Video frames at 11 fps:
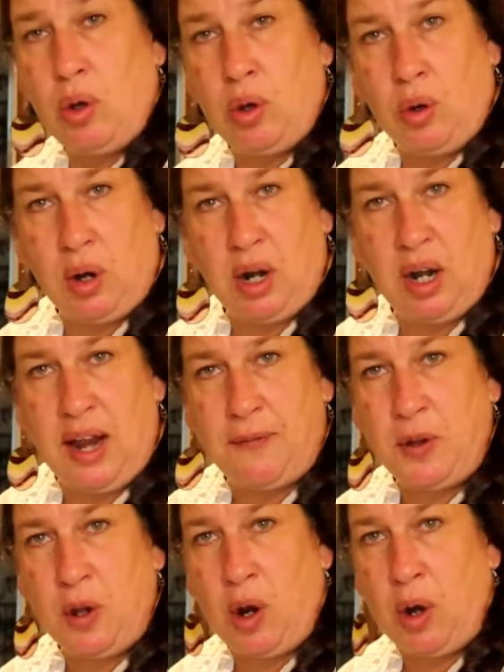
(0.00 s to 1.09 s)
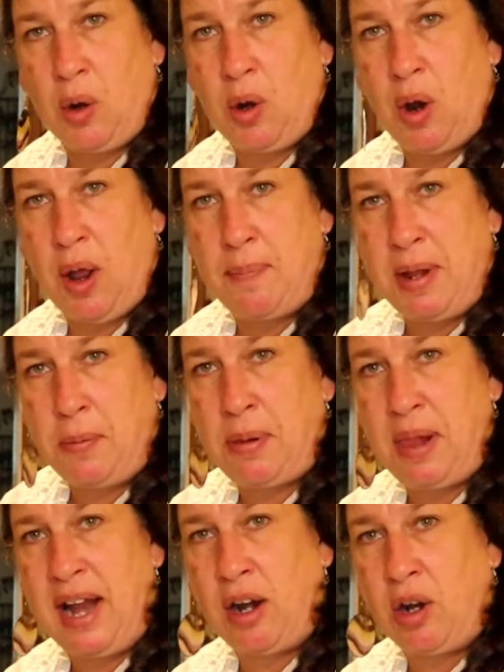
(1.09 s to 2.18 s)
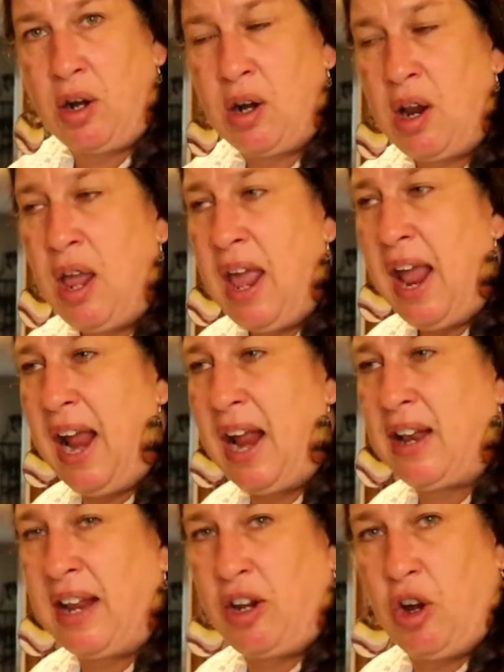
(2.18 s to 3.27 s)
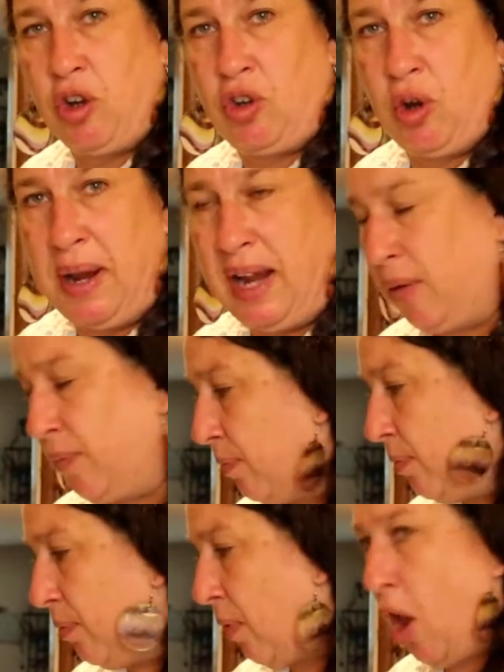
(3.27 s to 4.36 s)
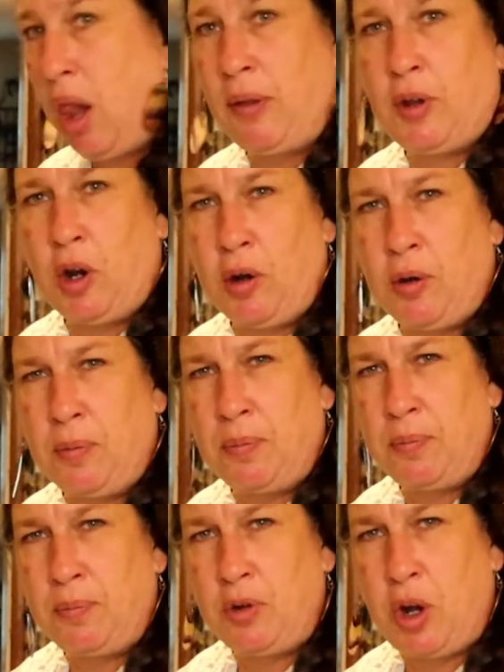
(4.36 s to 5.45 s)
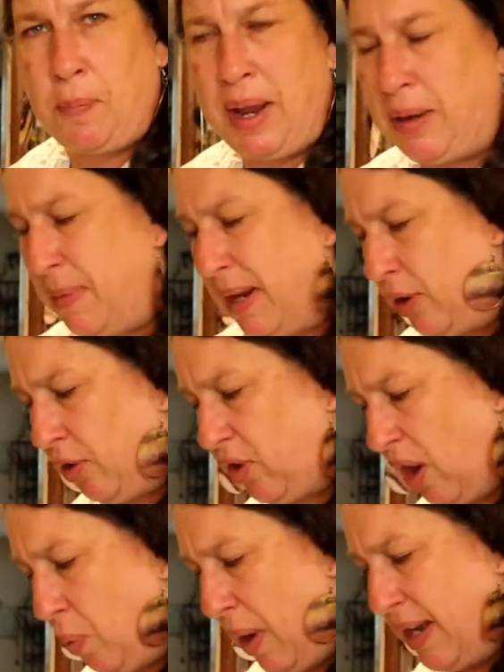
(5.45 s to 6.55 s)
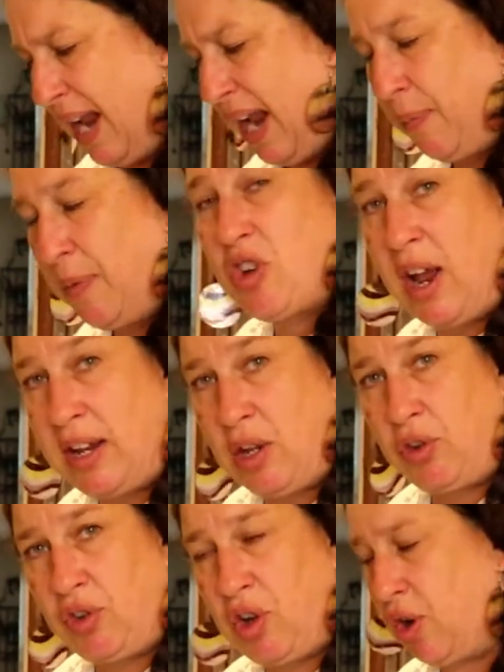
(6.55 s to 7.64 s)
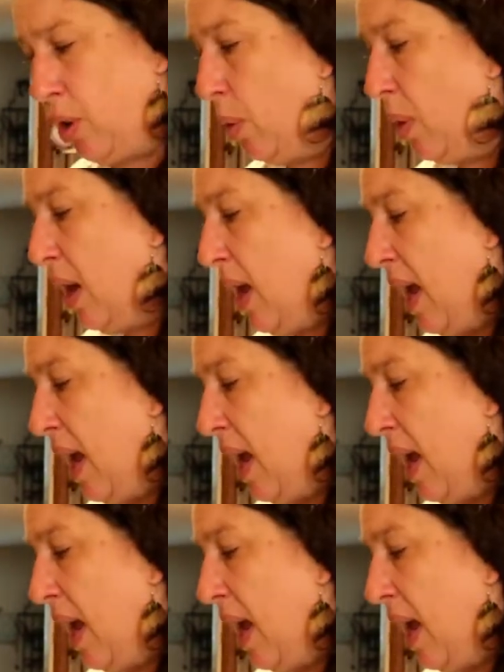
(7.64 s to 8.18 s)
Or if you're a meal planner and like you're doing all of your big meals on one day, which I used to do,